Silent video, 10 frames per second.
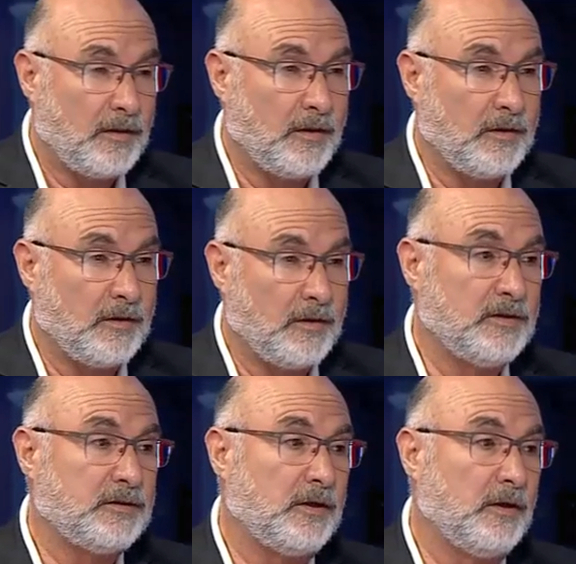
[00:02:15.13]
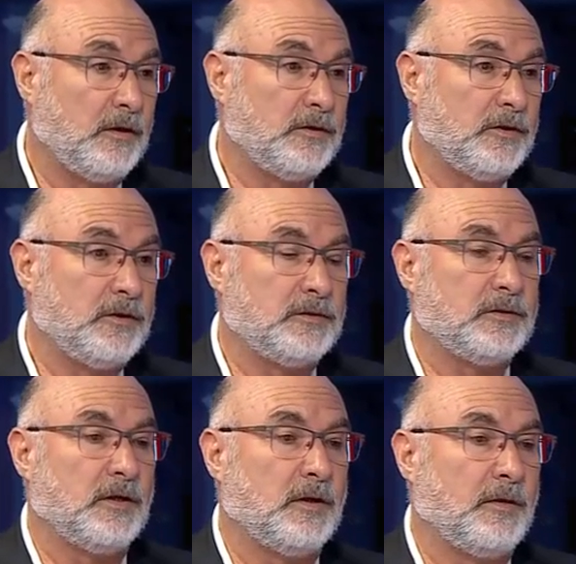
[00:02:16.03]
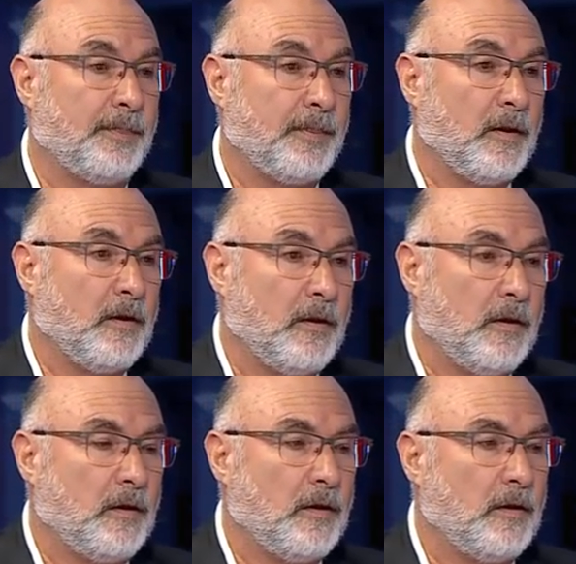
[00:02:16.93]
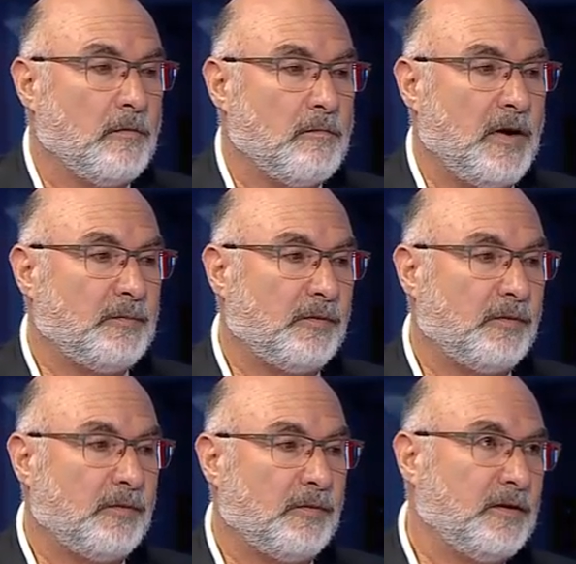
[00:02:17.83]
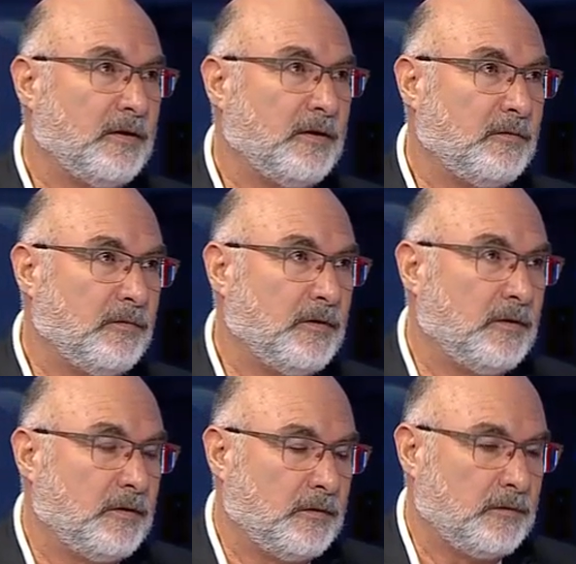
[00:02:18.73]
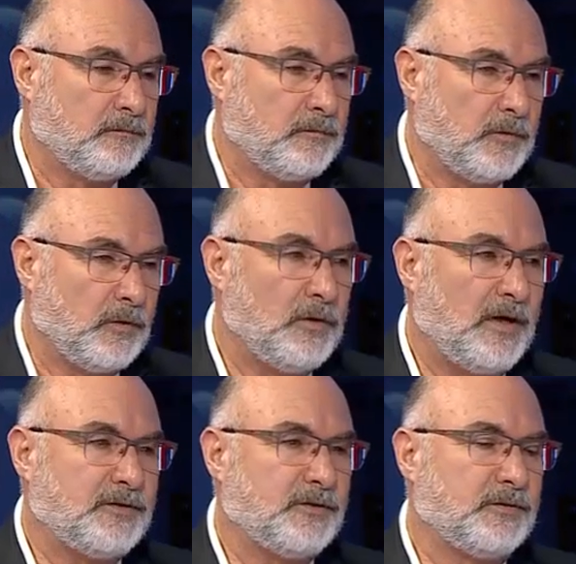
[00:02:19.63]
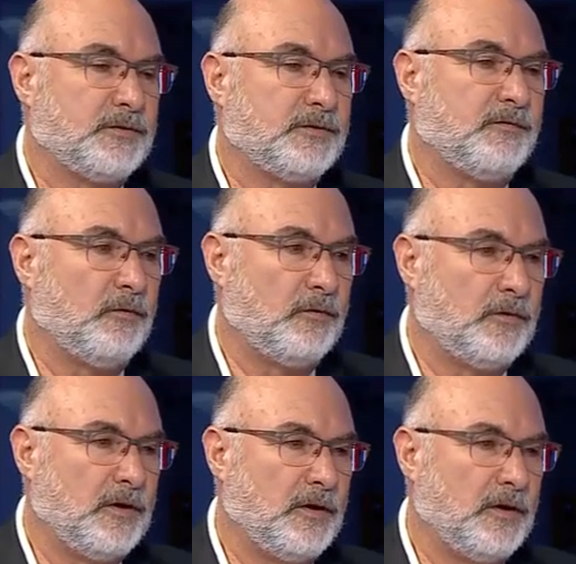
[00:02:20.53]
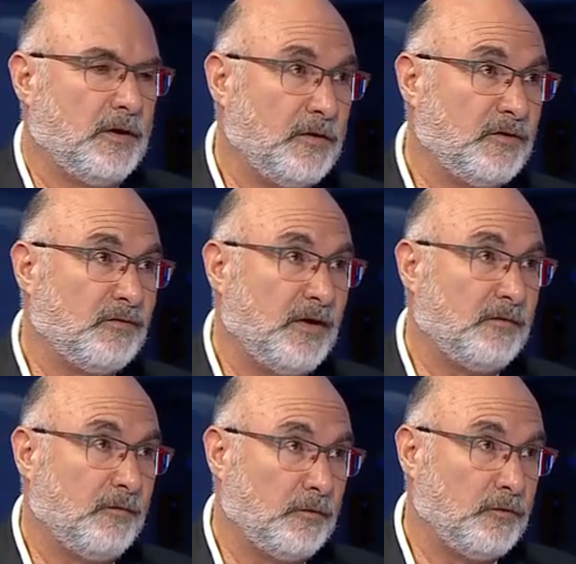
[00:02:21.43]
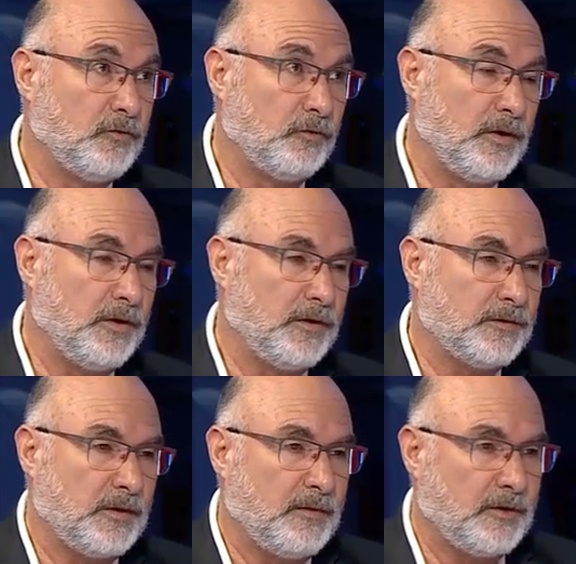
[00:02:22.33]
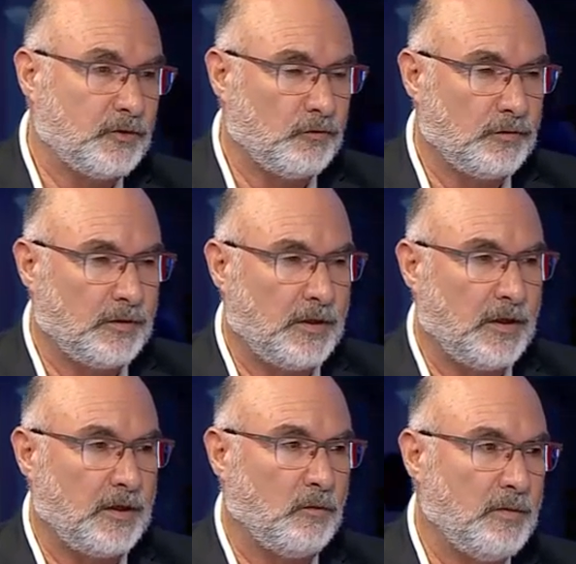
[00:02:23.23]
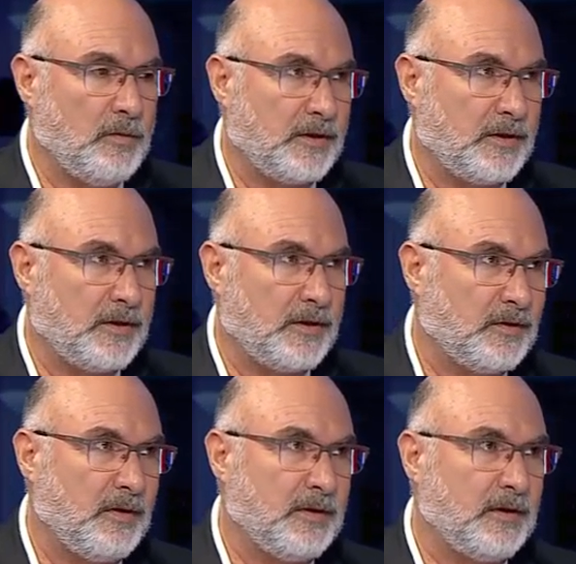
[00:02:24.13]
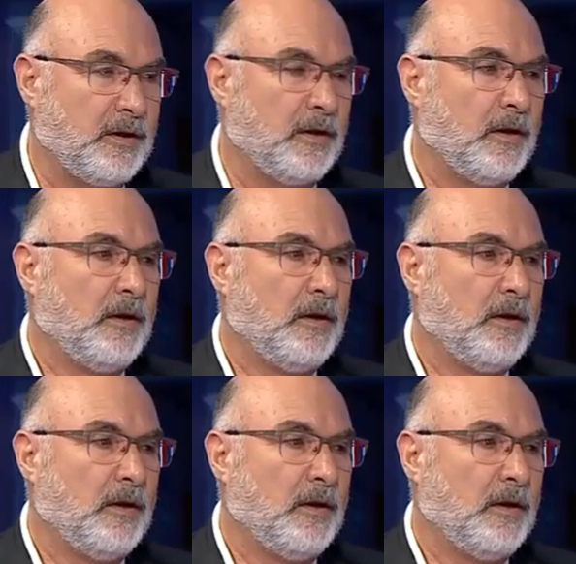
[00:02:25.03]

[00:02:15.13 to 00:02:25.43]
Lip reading: think that these technologies might provide the good answers for Israel and for the Jordanians. I'm not sure that they will be accepted by the